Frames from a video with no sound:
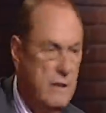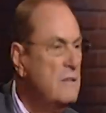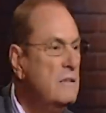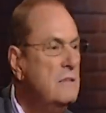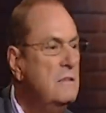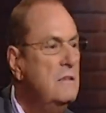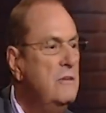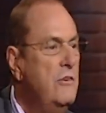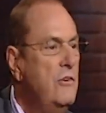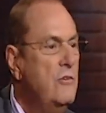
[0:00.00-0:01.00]

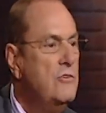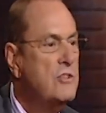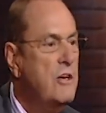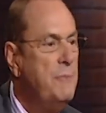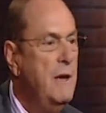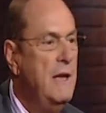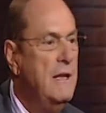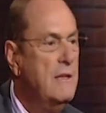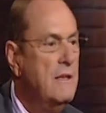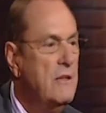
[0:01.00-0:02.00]
Do you ship
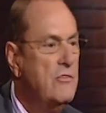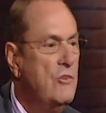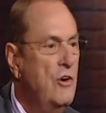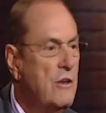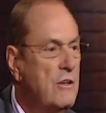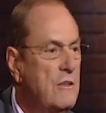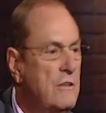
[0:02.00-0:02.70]
anything that's cooked?